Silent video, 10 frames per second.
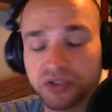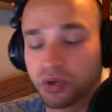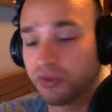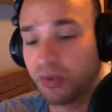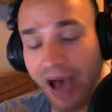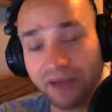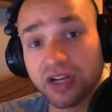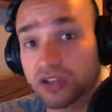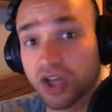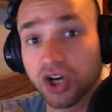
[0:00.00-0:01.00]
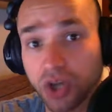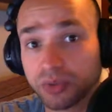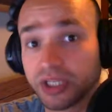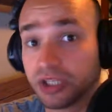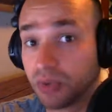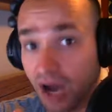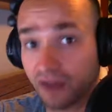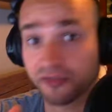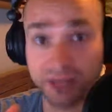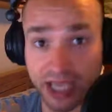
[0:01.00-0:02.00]
So, if you have an unlock code that you
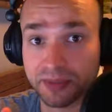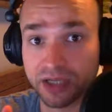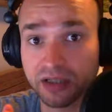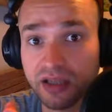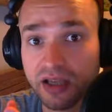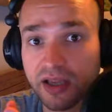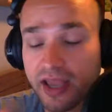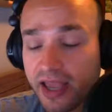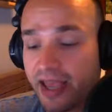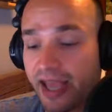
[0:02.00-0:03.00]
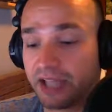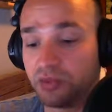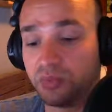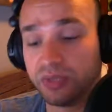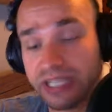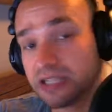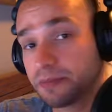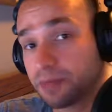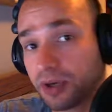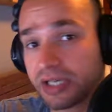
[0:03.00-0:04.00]
got from Samsung, and you need to
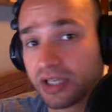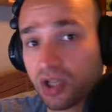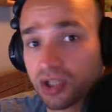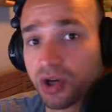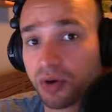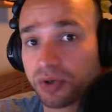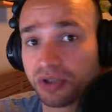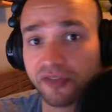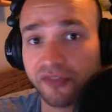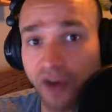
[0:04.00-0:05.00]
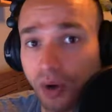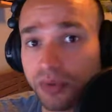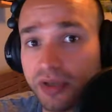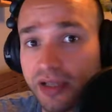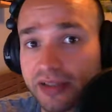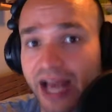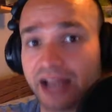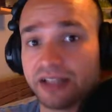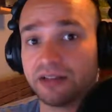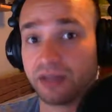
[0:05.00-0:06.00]
put an unlock code in your phone that